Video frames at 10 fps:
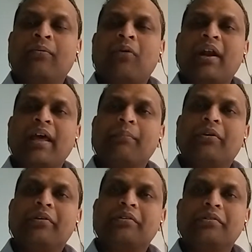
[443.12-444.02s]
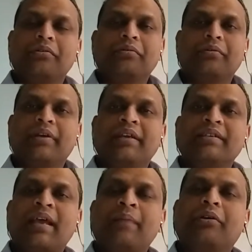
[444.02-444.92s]
what I'm going to do
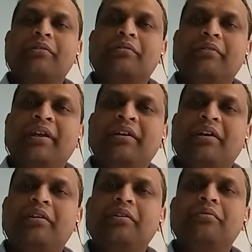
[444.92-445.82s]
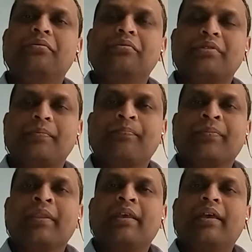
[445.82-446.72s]
is I'm going to introduce
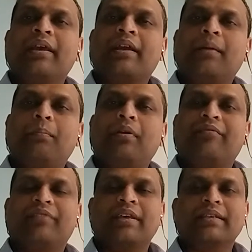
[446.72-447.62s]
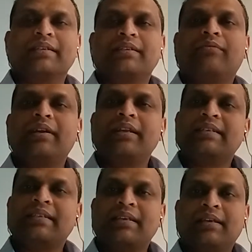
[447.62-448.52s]
a couple of things. One
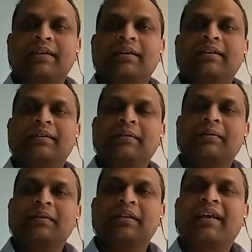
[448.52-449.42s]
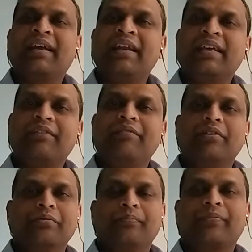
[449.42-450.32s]
is
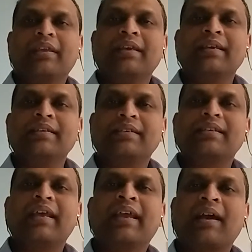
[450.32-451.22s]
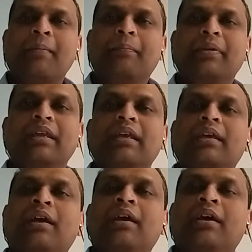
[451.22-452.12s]
ClickView is a company
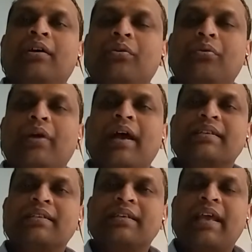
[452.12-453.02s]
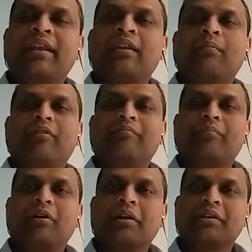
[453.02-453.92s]
who has a number of
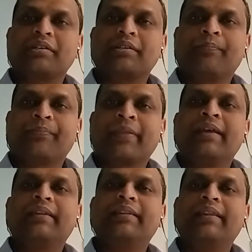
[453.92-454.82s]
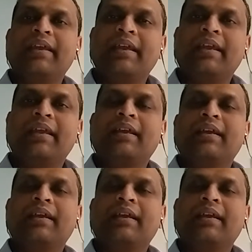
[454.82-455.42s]
products. They